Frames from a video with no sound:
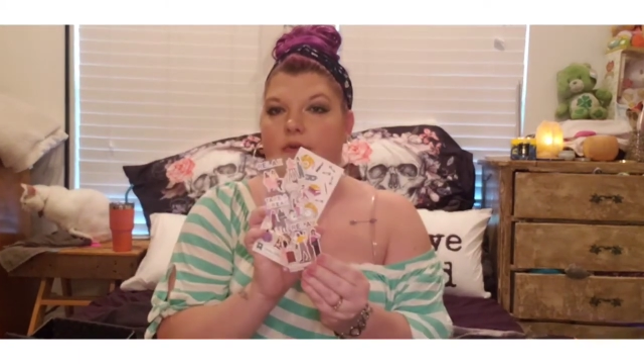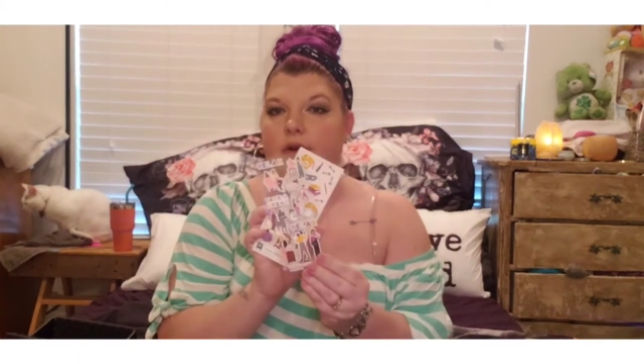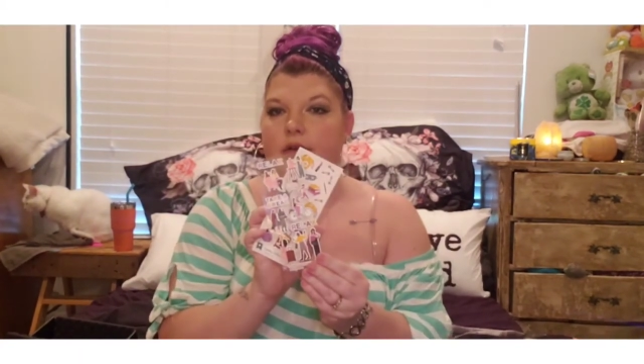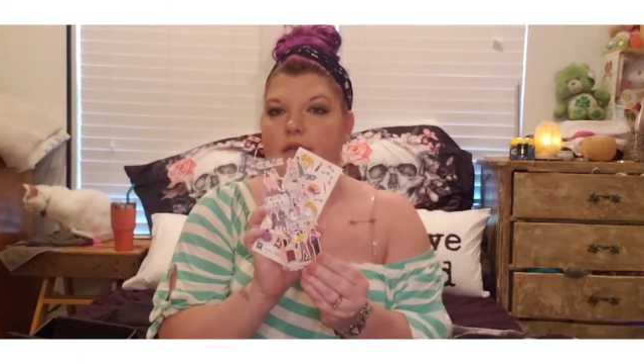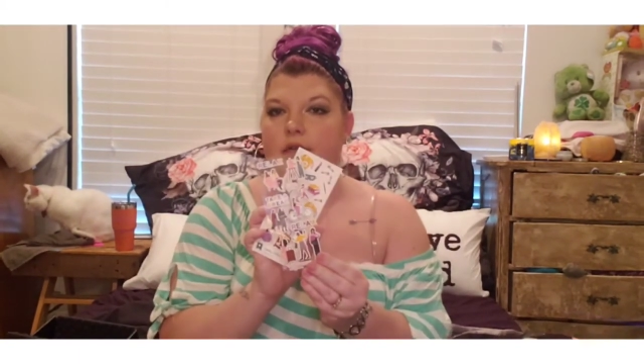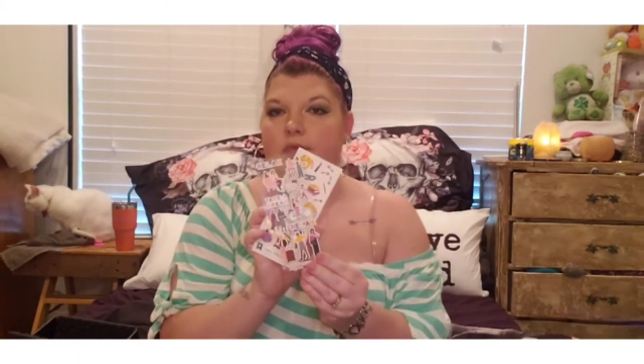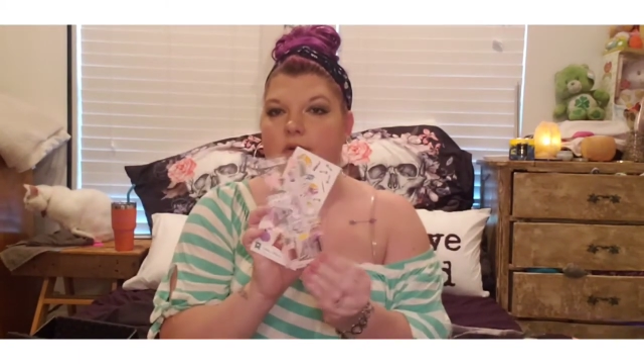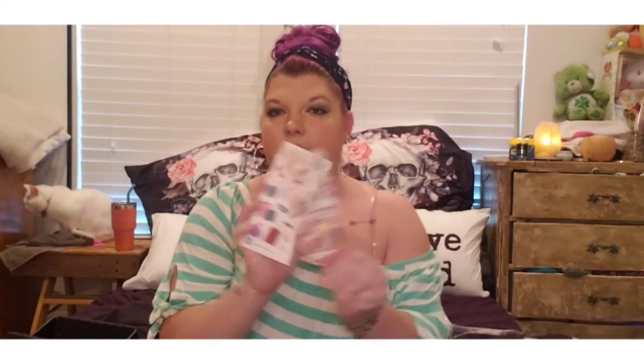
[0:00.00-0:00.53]
for a
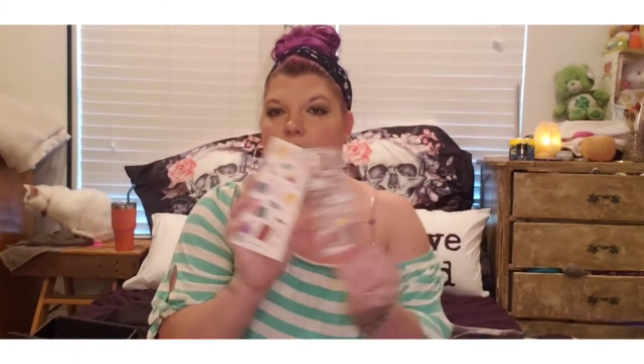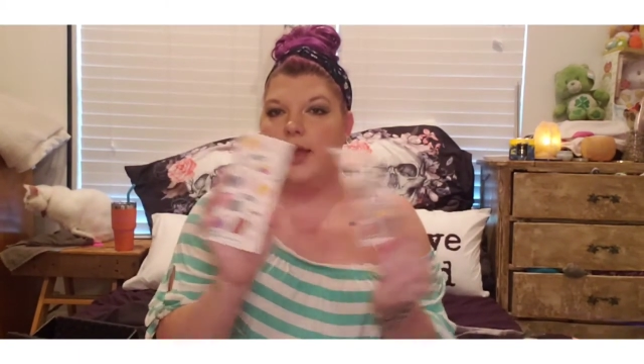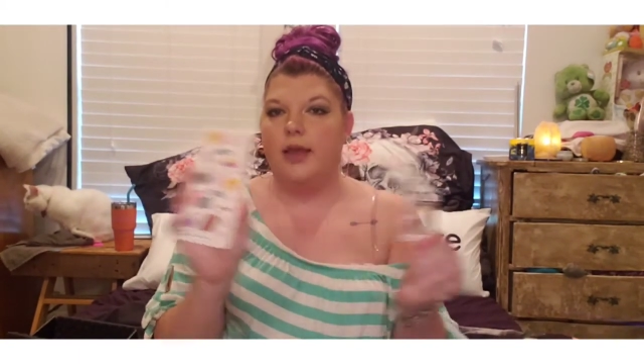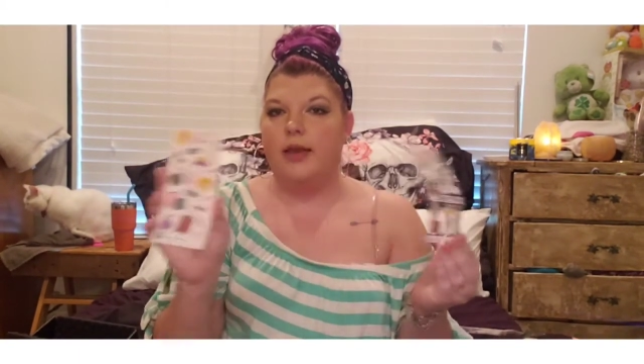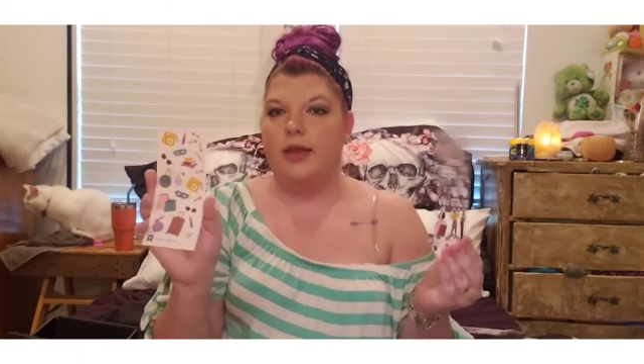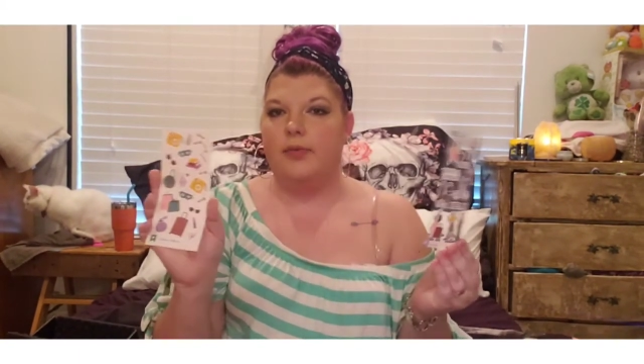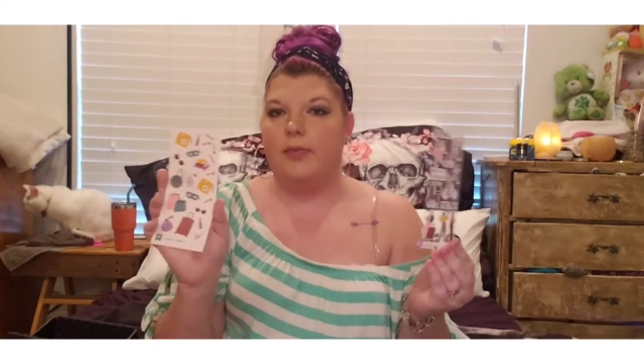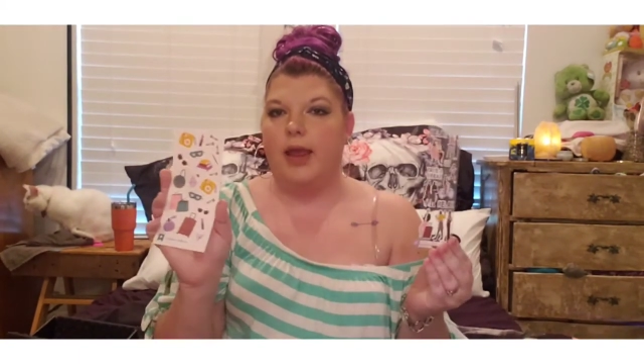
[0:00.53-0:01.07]
spread
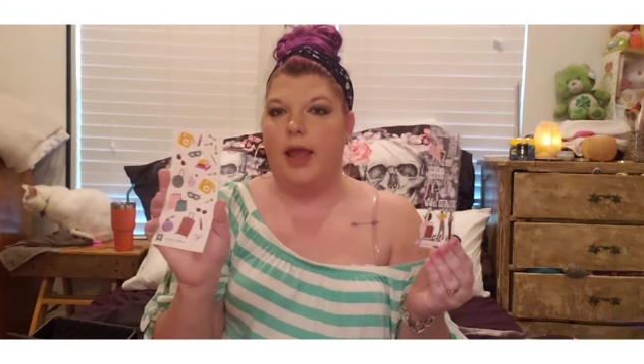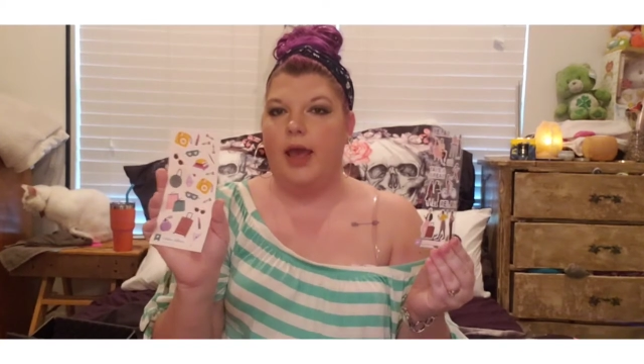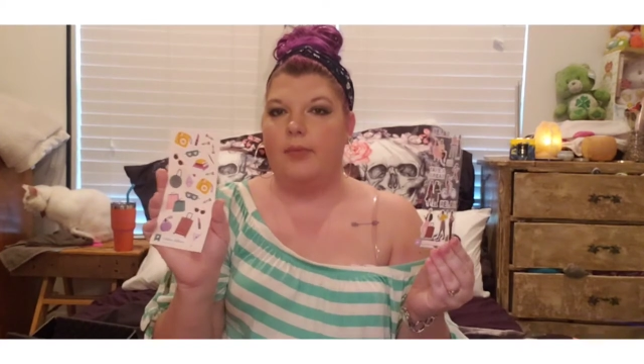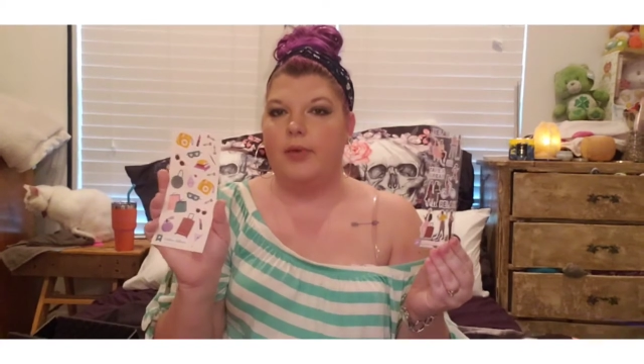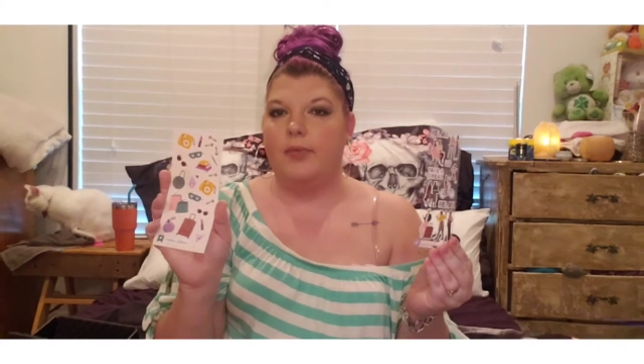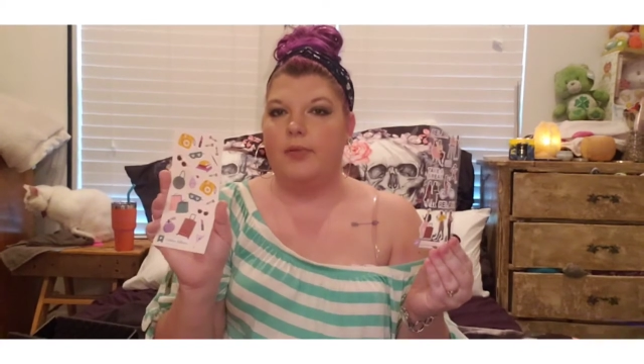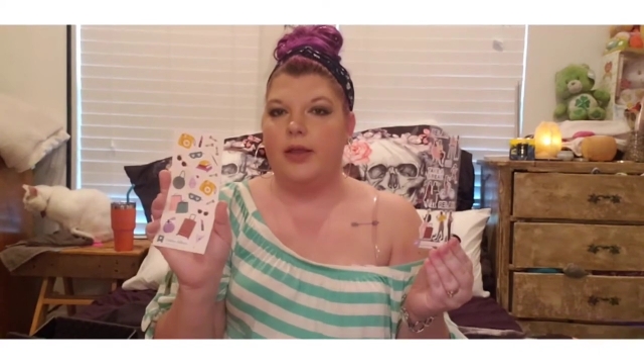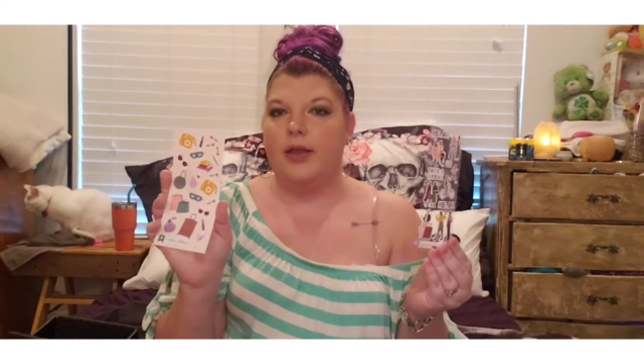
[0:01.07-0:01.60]
in my
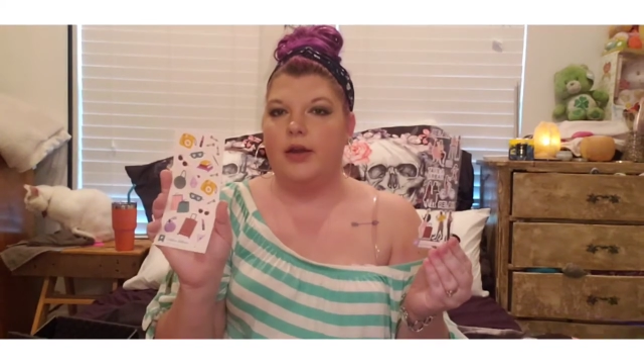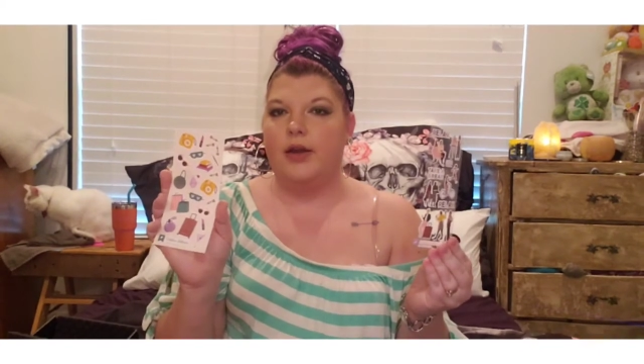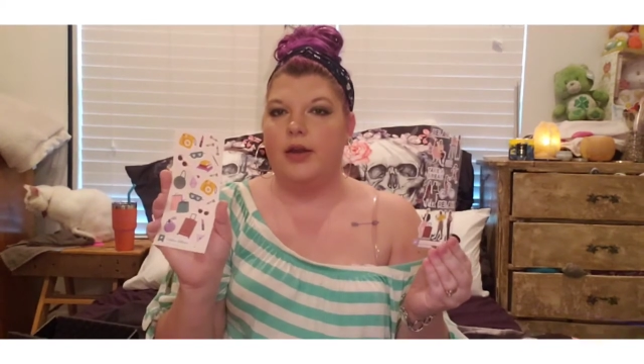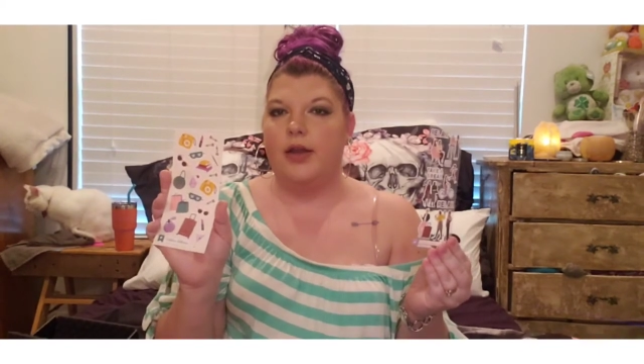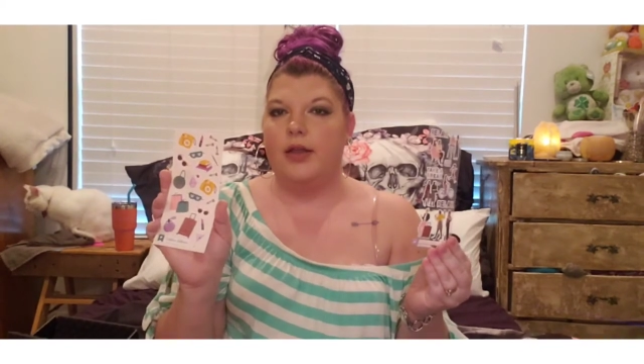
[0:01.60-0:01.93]
happy planner